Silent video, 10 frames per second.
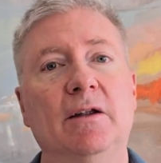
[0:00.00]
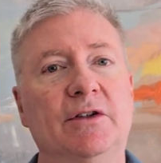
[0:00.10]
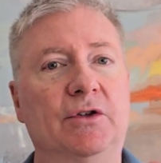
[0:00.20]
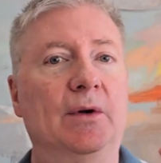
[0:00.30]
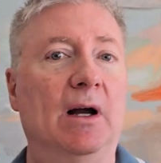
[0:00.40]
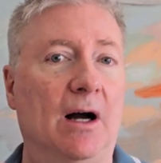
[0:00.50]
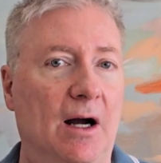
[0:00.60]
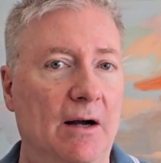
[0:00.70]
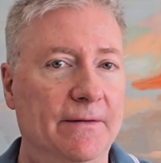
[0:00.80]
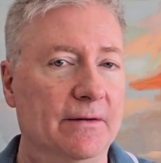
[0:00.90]
So he
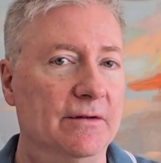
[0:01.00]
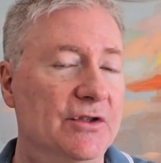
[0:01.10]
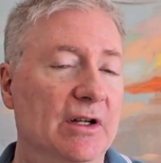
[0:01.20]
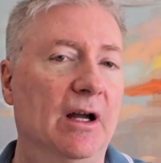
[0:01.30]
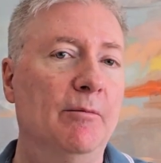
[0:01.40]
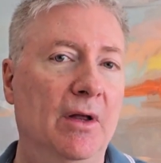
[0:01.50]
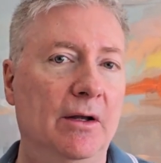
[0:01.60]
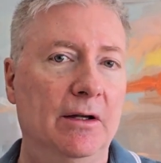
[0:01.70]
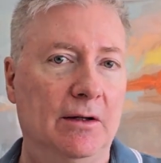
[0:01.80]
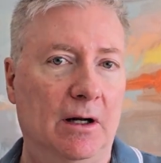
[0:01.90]
offers $1
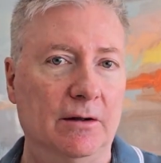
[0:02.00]
million.